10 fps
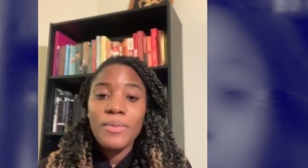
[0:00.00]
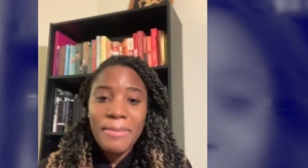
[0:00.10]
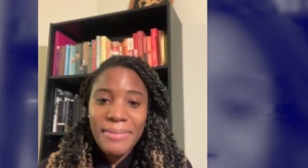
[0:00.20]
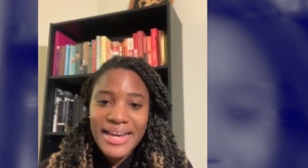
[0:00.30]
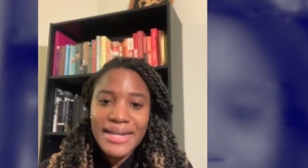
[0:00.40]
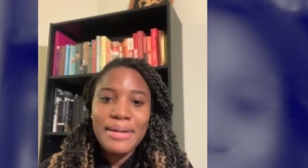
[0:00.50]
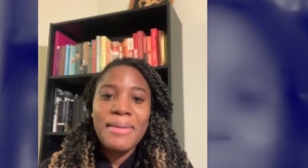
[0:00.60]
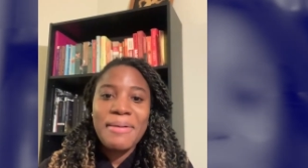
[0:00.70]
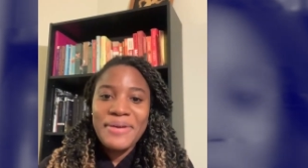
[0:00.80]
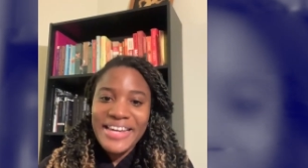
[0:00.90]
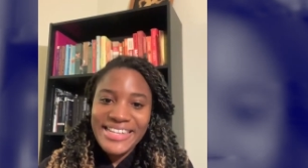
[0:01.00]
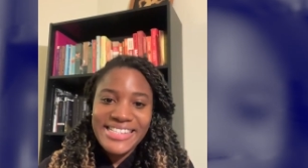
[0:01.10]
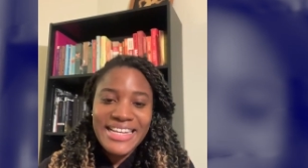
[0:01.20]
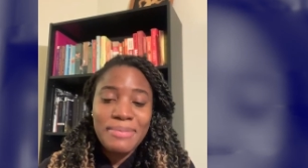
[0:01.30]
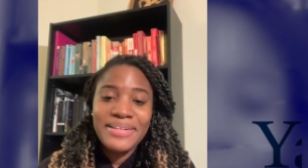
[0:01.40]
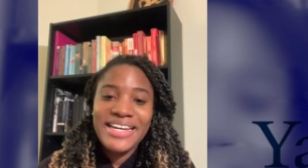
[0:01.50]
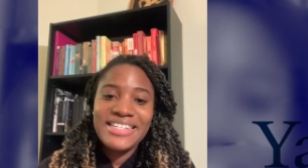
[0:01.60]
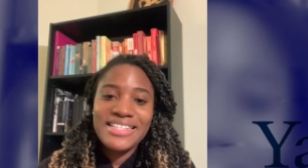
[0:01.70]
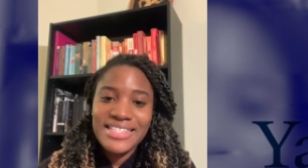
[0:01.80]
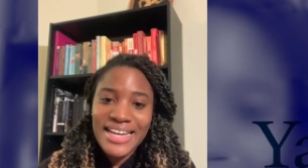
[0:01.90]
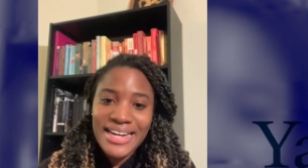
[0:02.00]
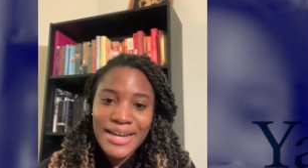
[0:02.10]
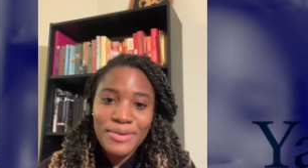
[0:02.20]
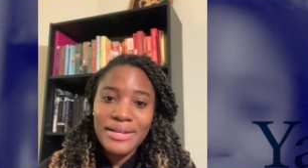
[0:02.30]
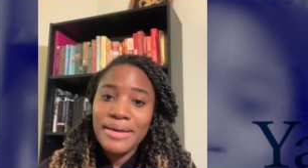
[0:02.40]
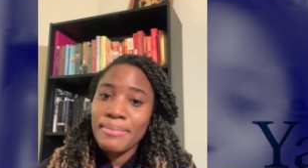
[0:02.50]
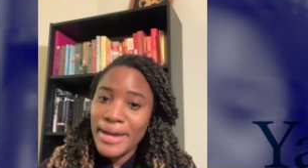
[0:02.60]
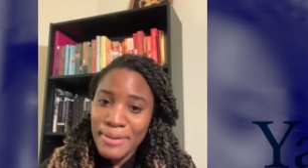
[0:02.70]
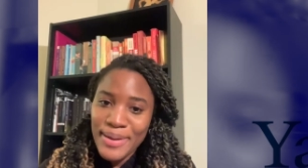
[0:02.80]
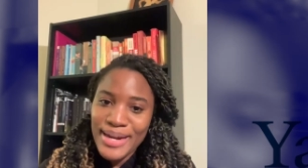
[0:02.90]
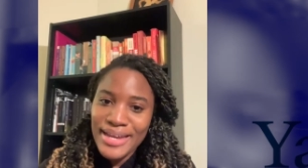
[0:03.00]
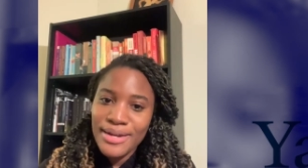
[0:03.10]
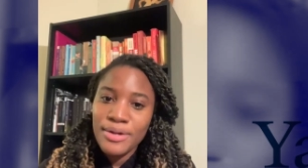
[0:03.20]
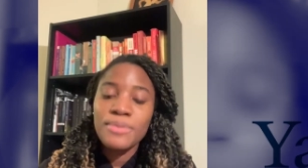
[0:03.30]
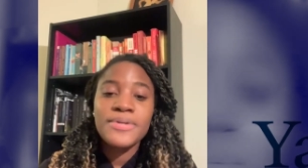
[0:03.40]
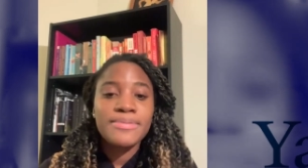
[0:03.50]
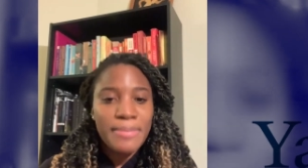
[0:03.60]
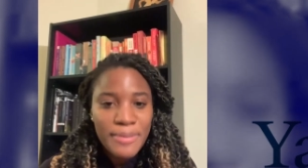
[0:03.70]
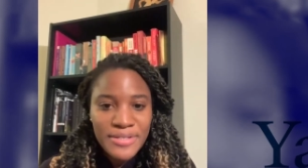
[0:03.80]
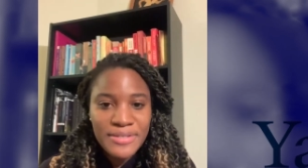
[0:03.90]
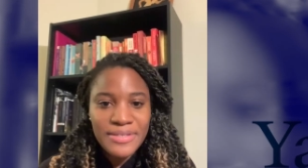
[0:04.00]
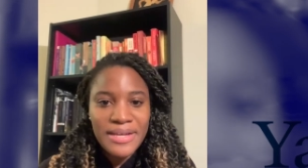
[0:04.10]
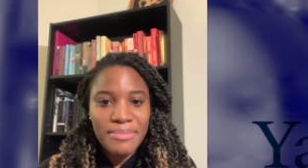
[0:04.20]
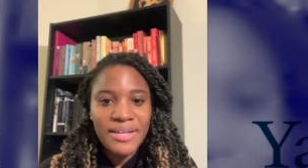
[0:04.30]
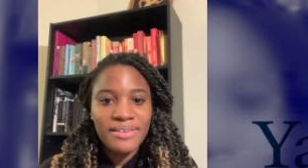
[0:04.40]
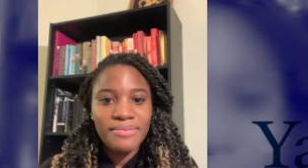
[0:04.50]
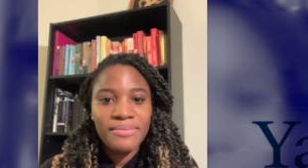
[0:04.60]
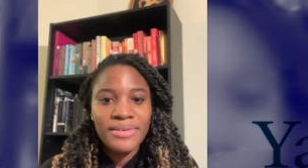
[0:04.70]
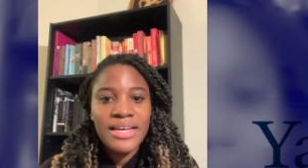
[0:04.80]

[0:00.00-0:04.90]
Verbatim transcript: What made my PhD application stand out, in my opinion, was my personal statement.